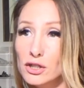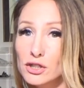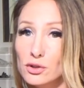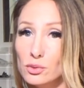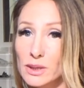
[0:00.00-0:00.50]

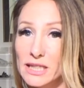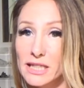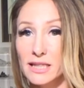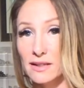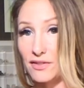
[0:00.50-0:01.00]
do
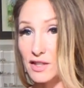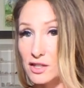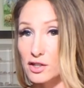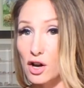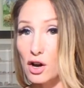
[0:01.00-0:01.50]
we let
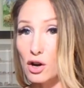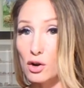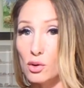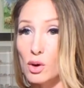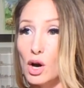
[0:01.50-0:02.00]
this
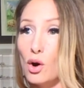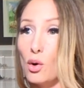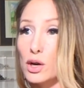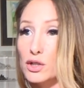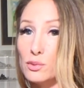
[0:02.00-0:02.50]
go
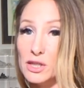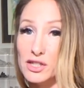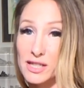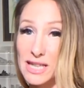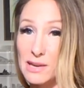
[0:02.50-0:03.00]
or do we
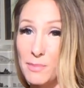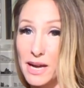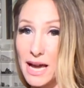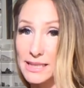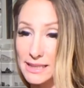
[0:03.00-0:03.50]
just keep it
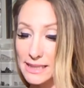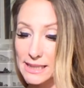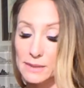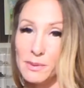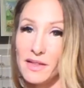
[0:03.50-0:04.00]
as it
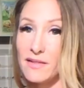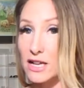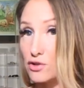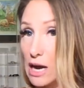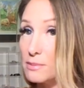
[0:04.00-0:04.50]
is? But then
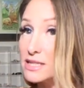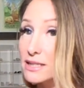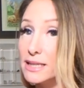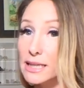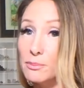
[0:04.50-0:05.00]
that drama is
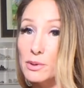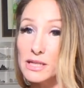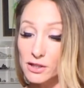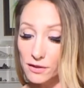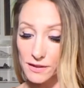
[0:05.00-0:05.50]
going to keep
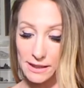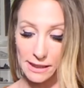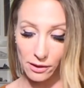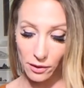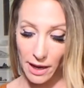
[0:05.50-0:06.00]

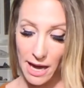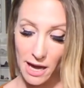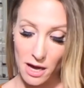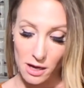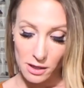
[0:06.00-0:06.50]
resurfacing,
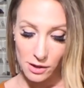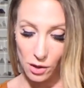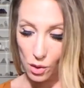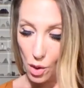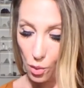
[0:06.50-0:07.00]
okay?
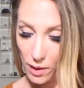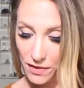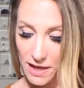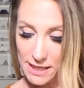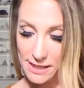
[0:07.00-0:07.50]
So,
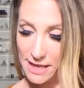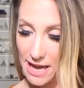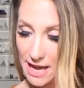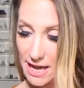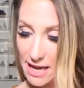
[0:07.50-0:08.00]
what they
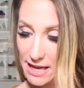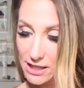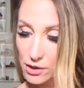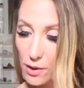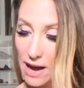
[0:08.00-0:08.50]
say
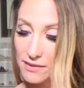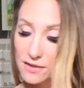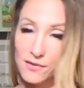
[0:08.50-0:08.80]
is you have to